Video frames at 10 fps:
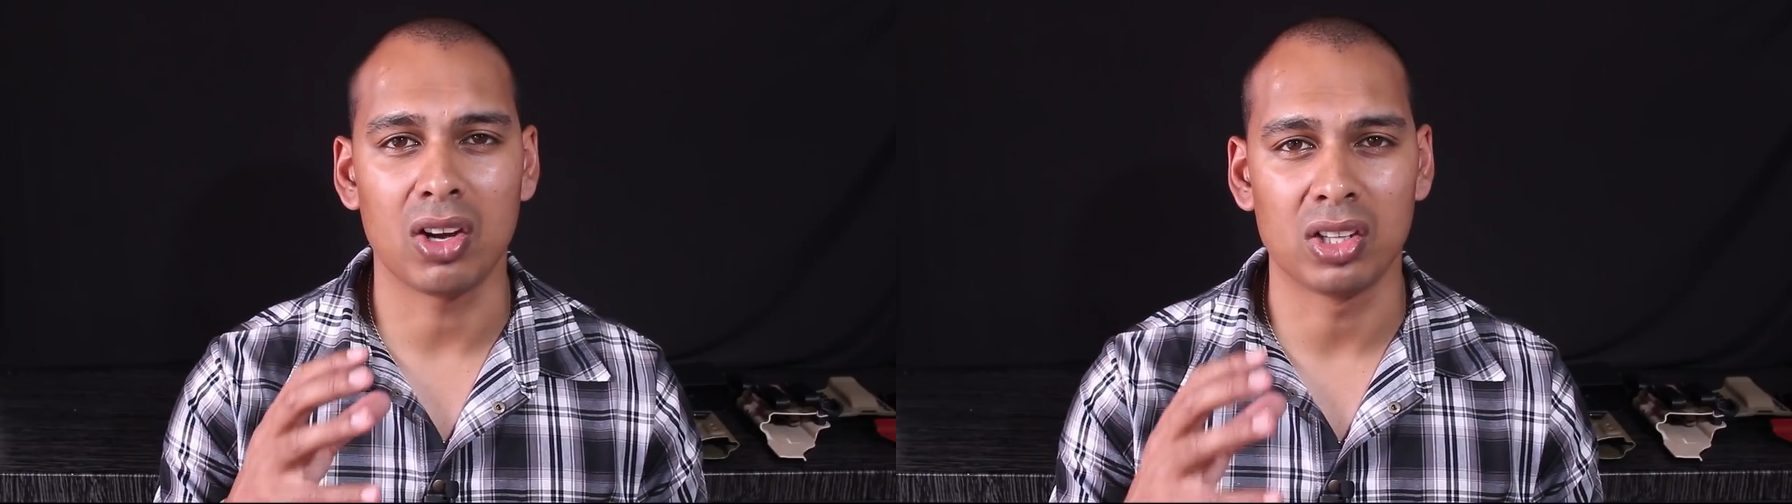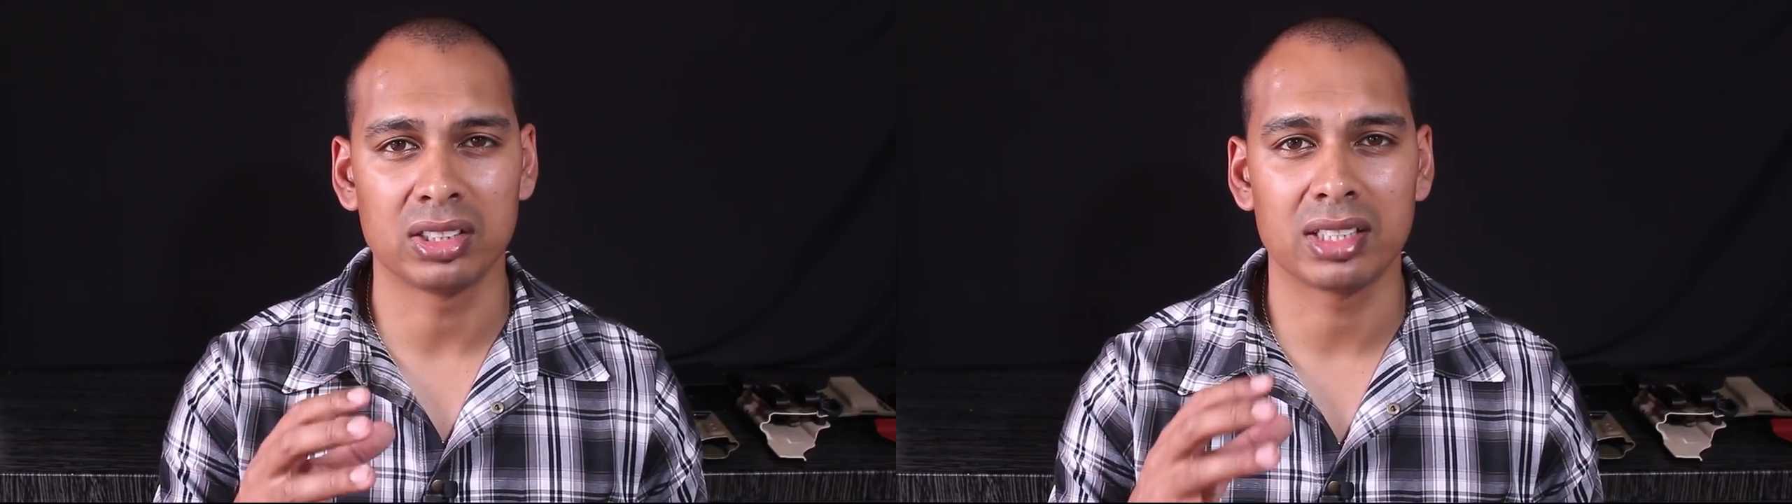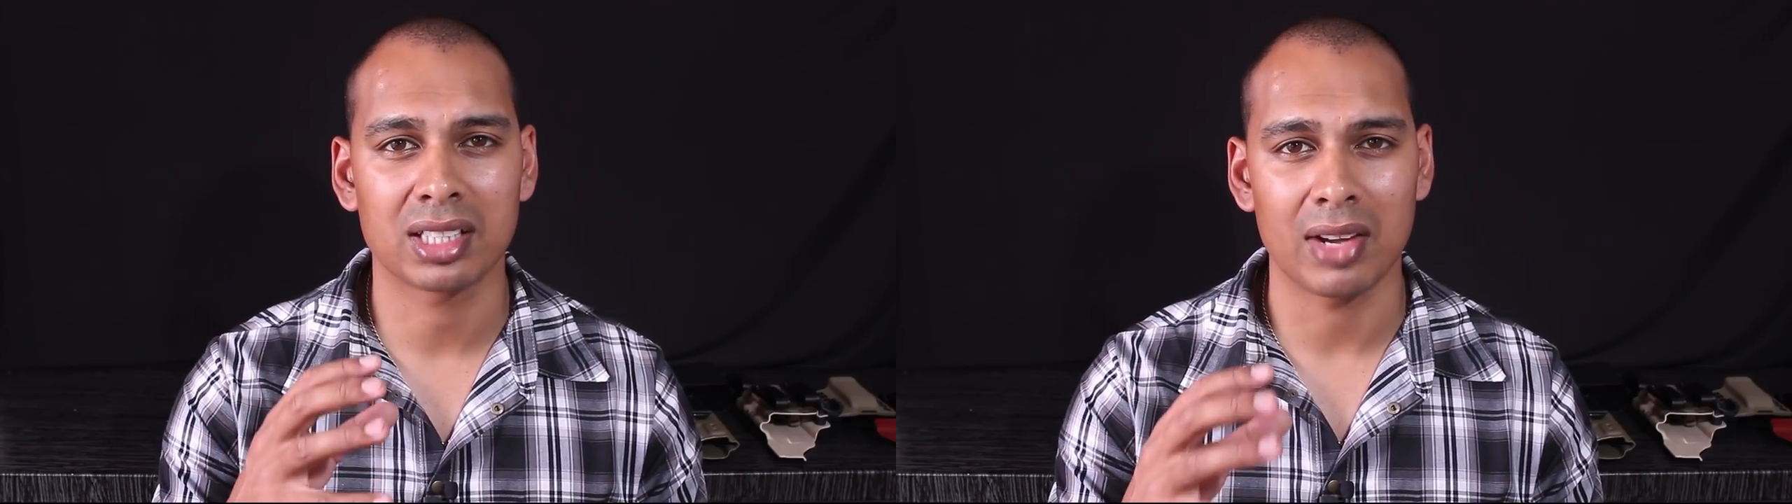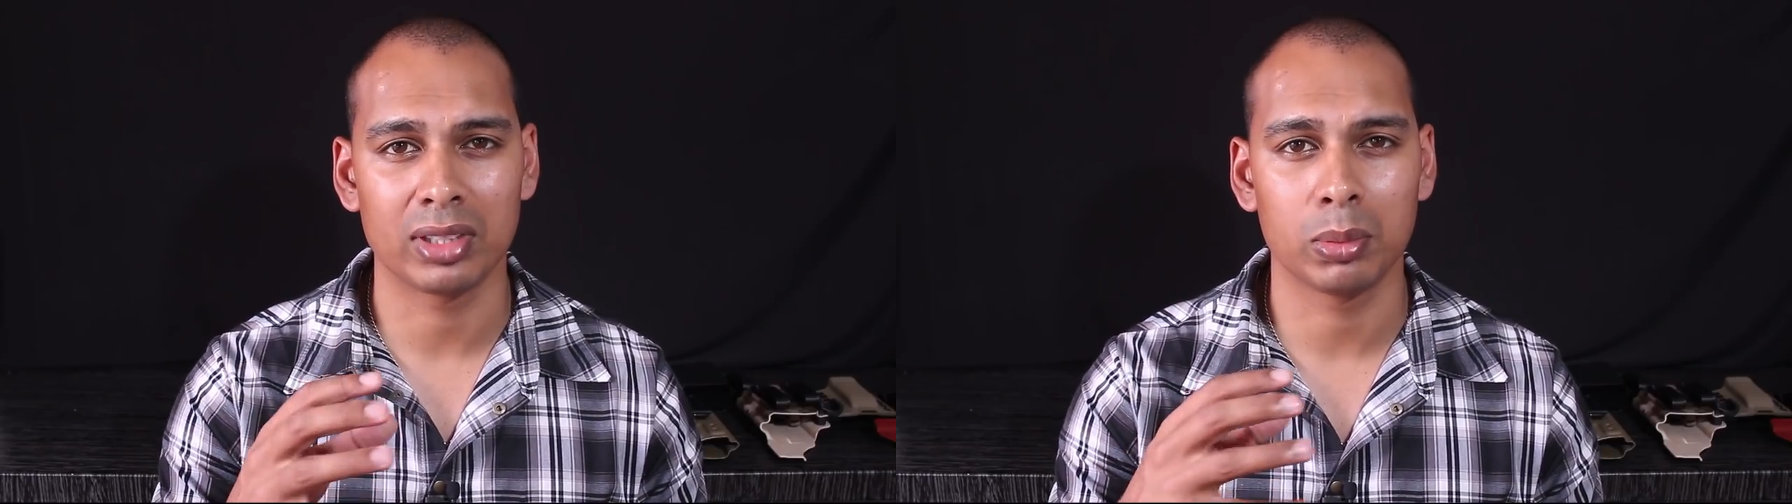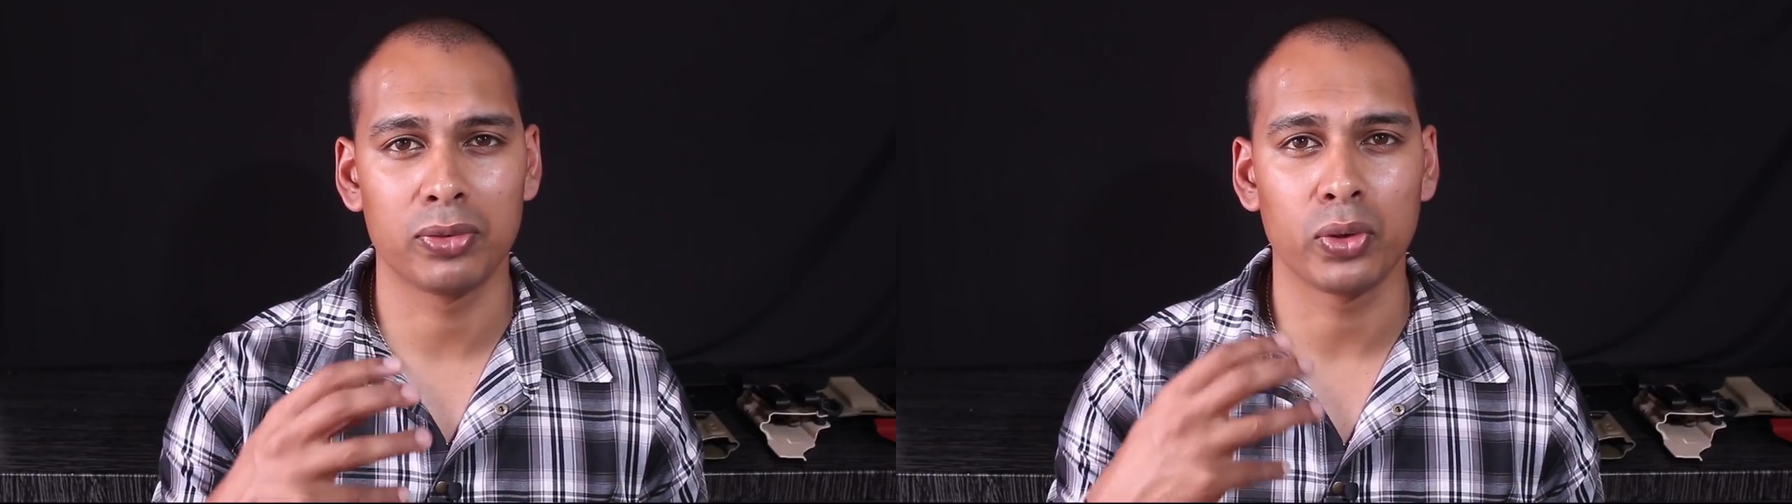holster that's
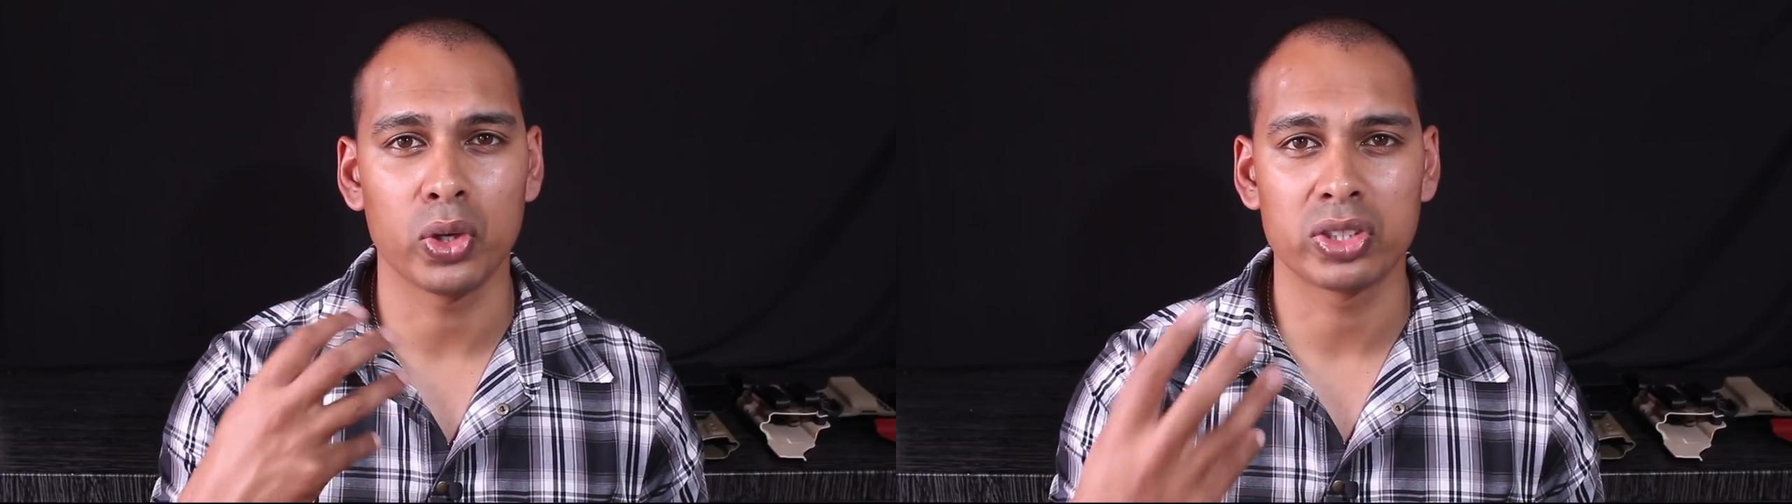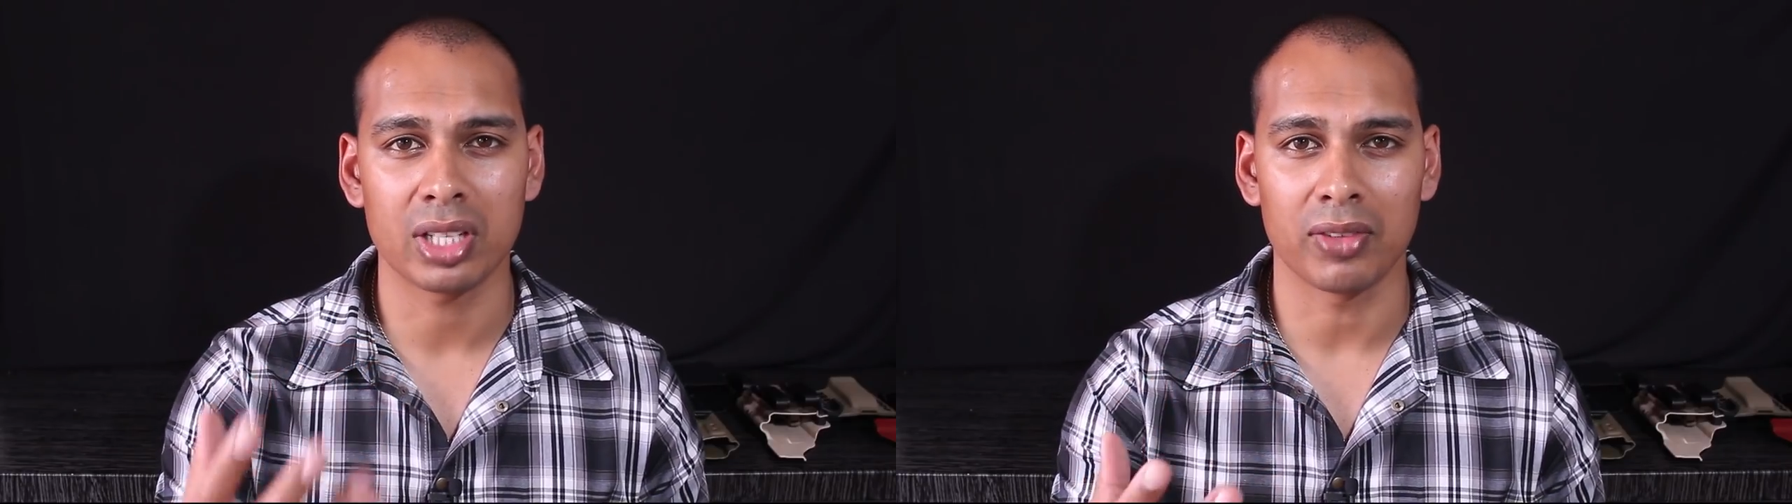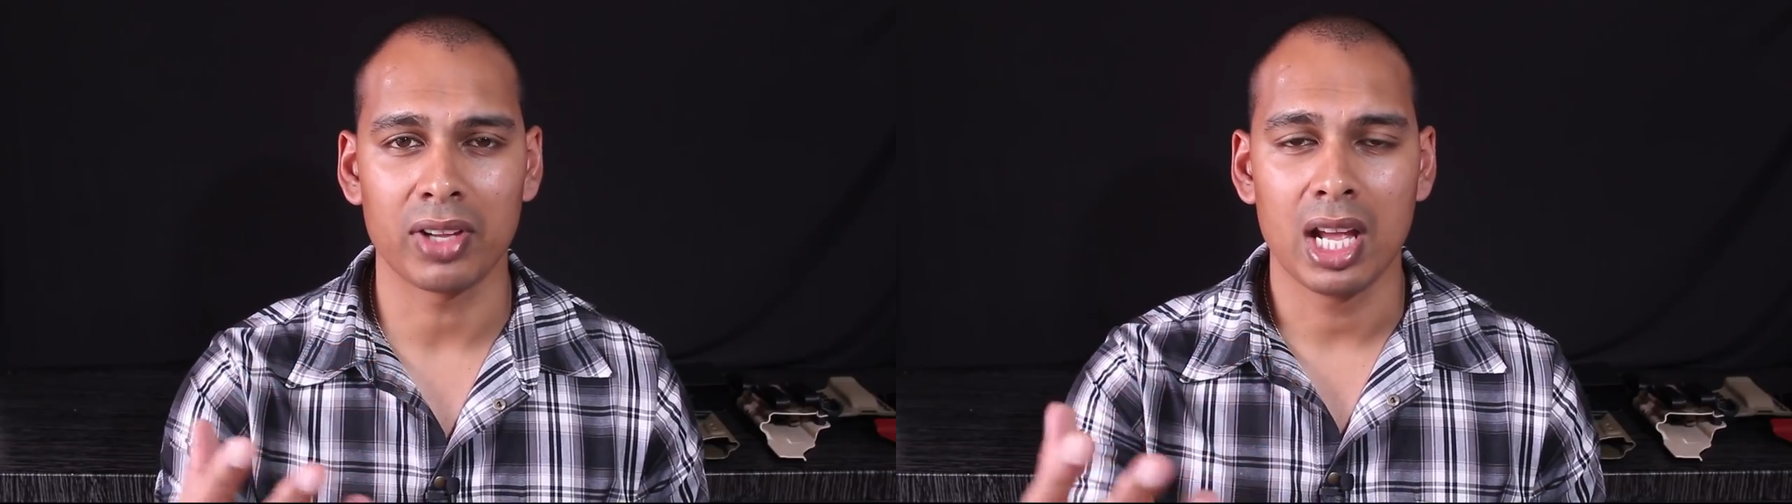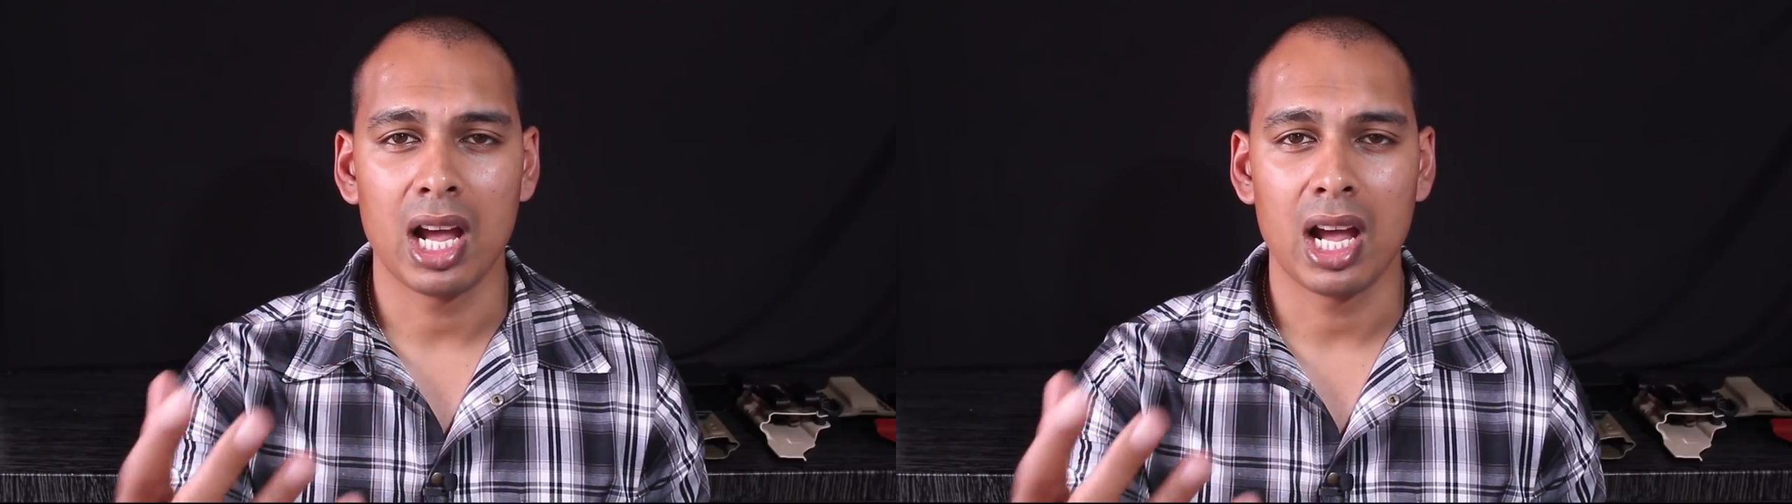comfortable for yourself.